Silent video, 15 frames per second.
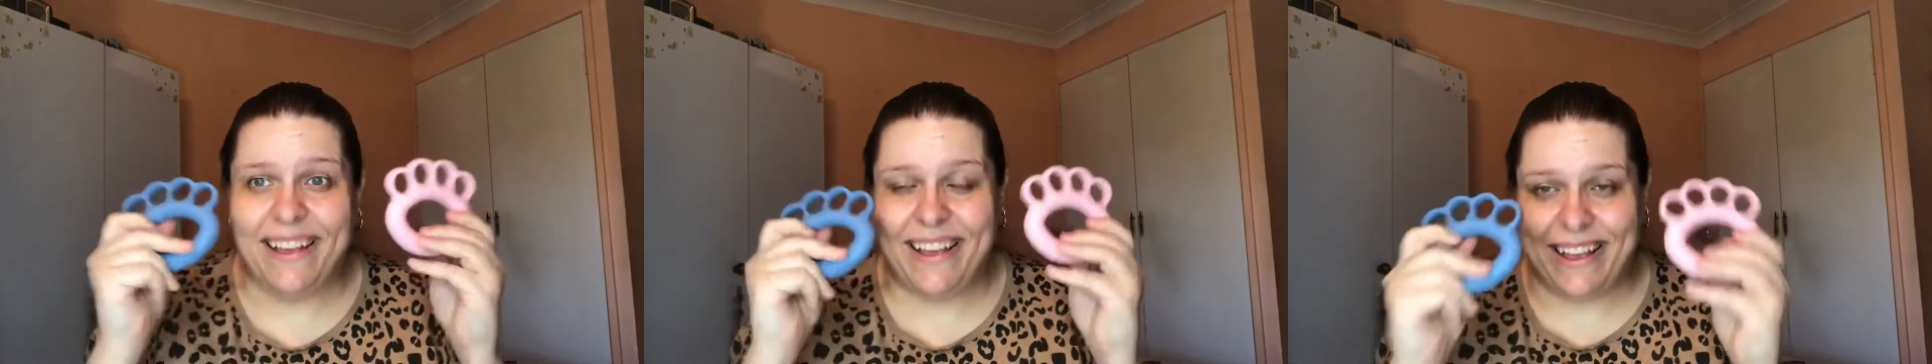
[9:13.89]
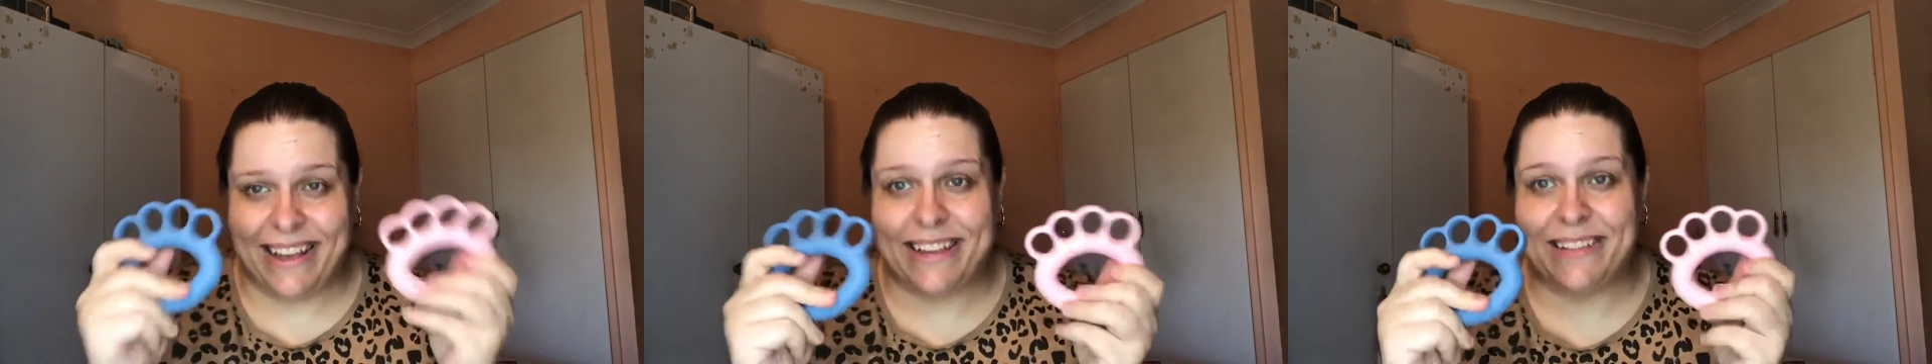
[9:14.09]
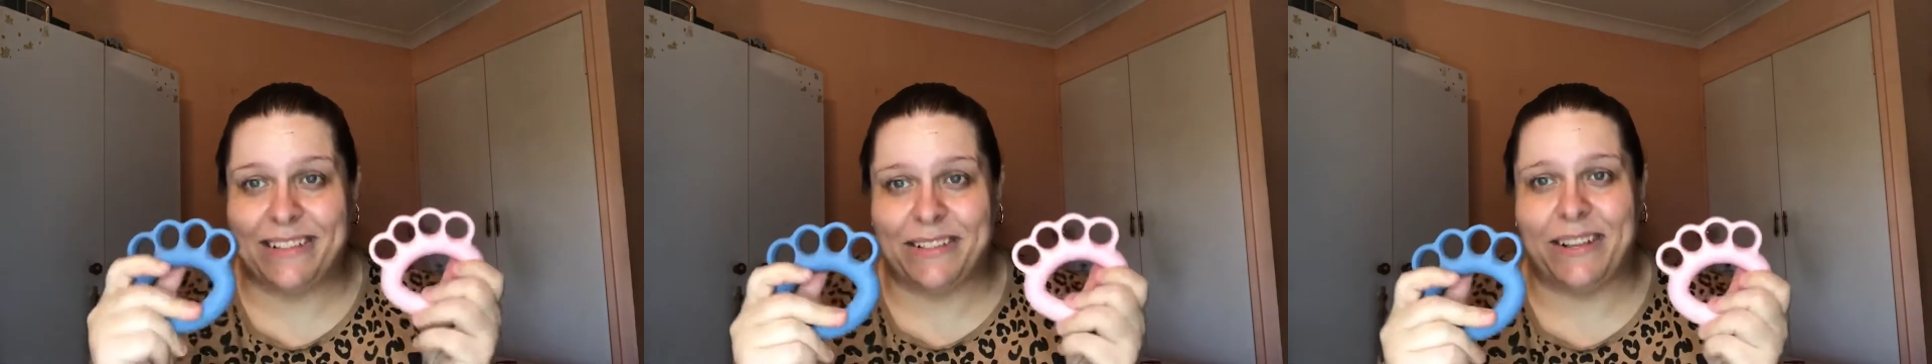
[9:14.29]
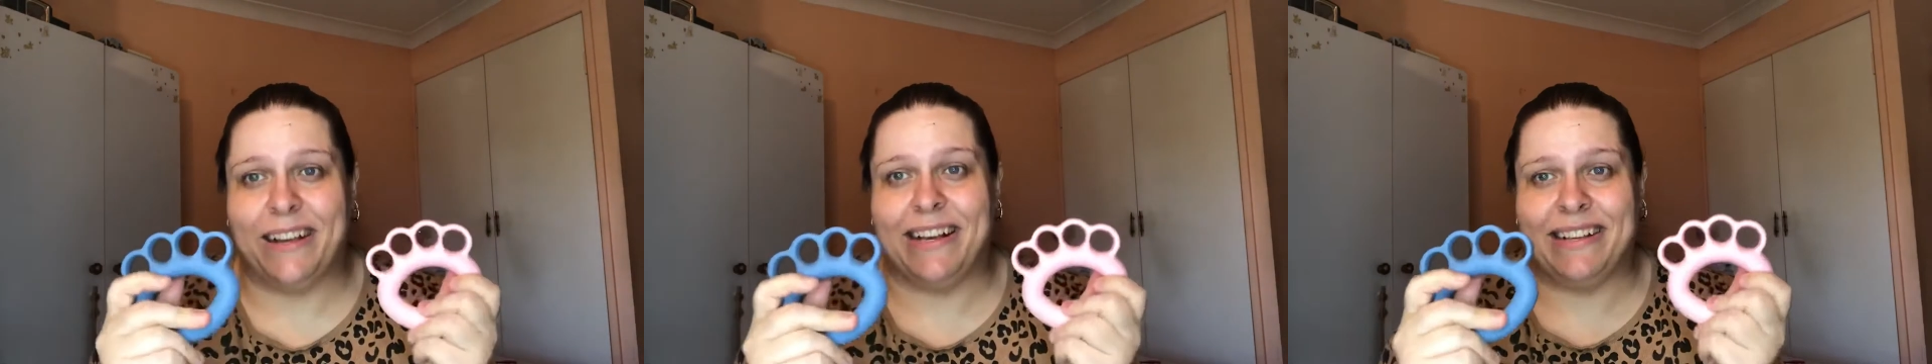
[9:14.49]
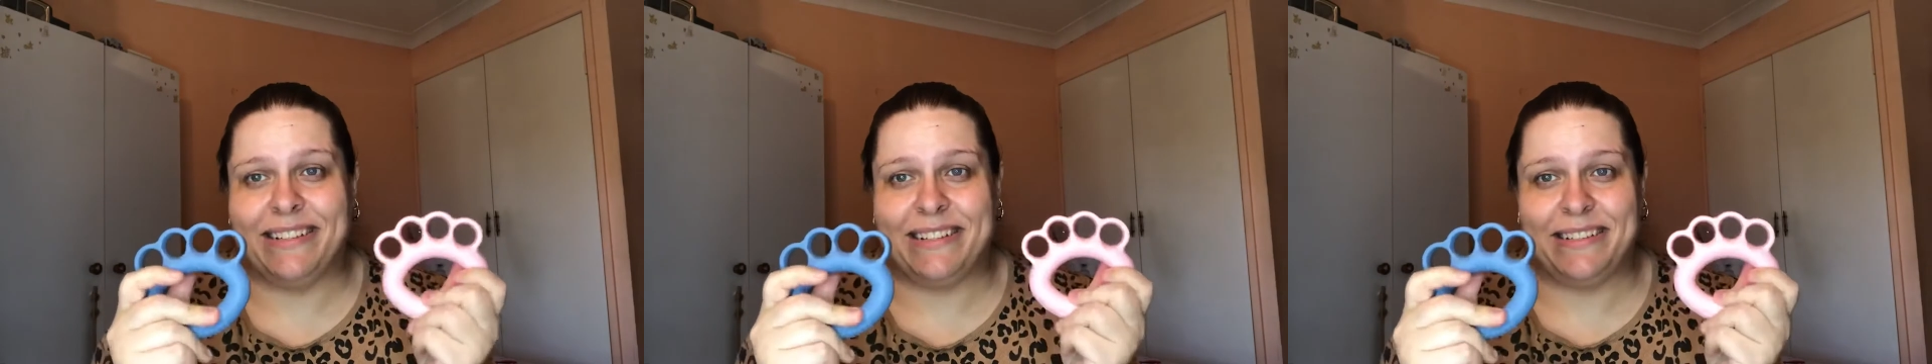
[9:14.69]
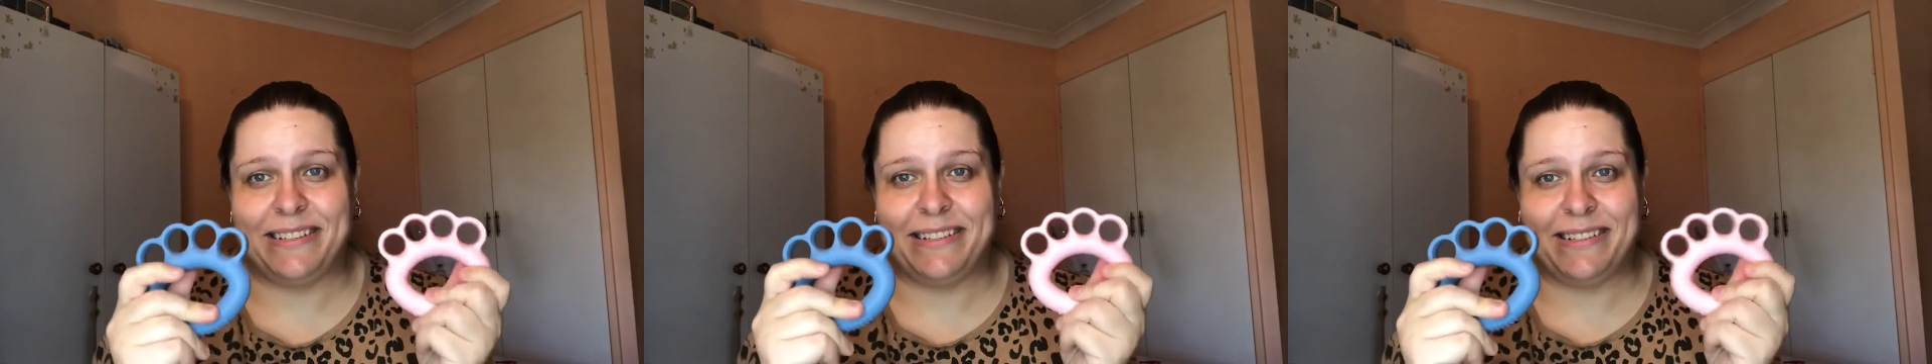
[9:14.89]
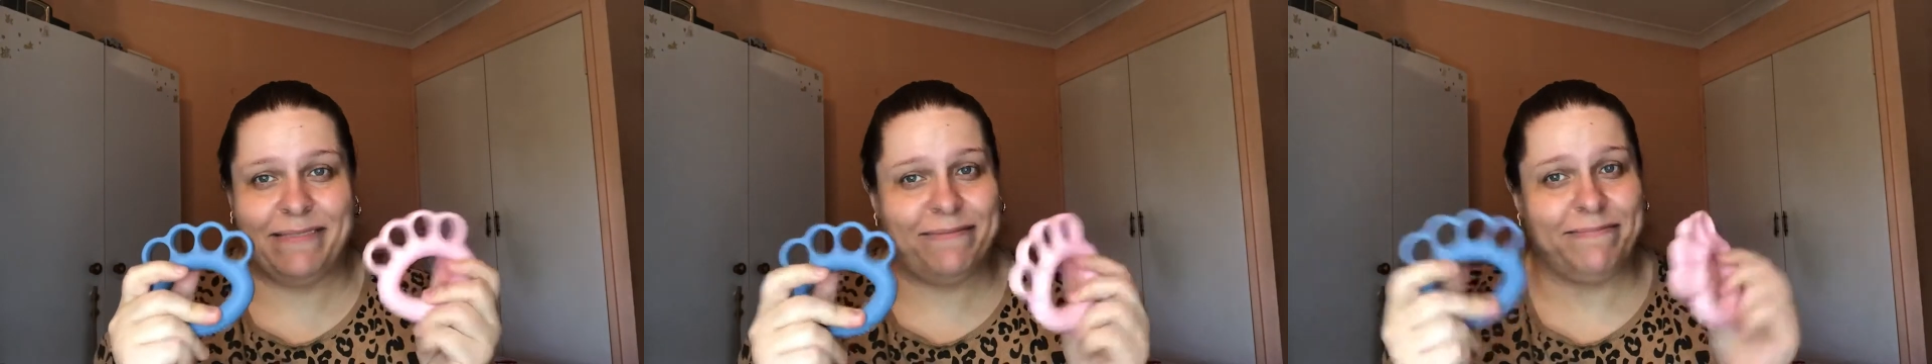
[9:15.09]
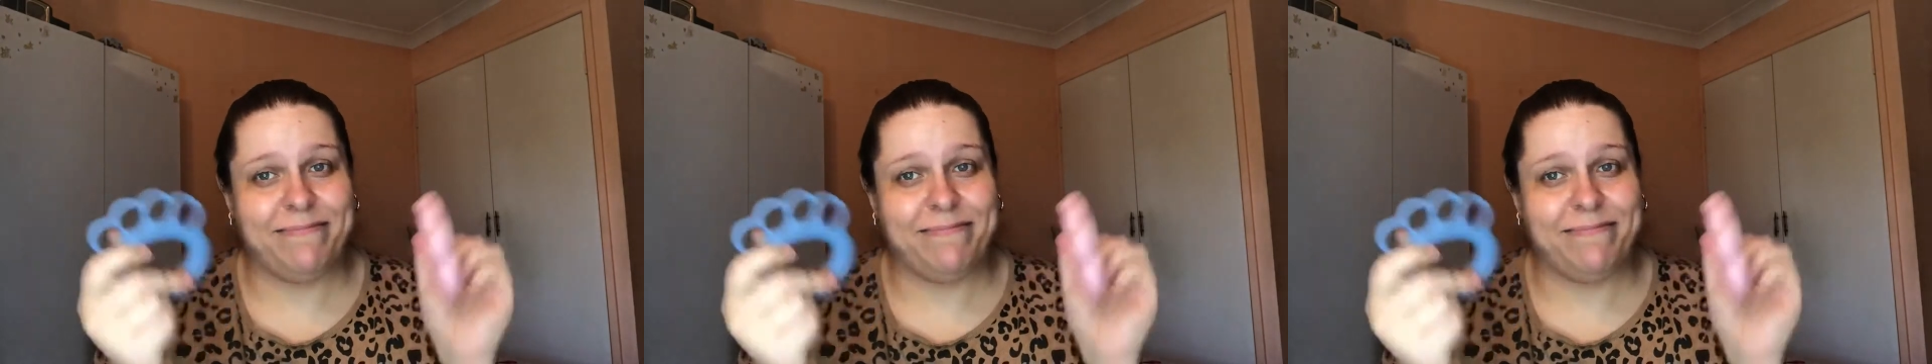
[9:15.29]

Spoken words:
exercises.